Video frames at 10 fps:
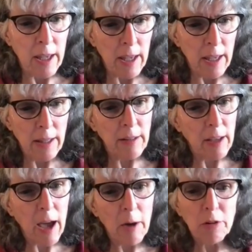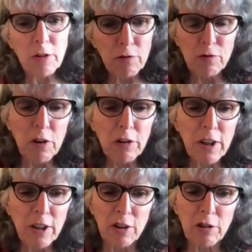And I was
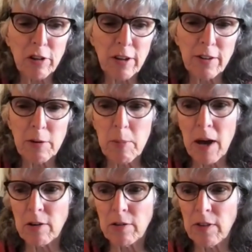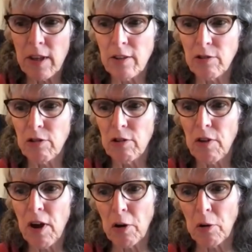very curious about the history
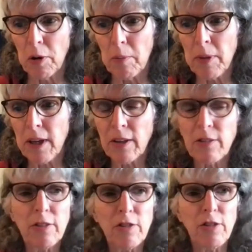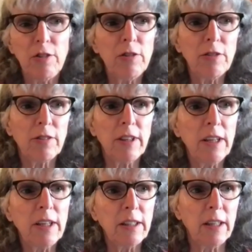of heroin because it's used
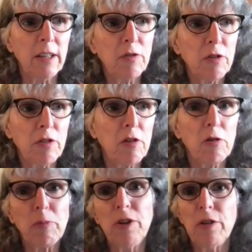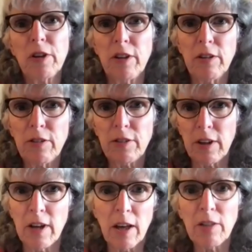legally for therapeutic use
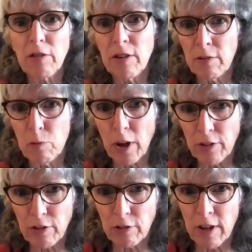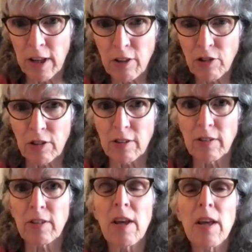in other Western nations.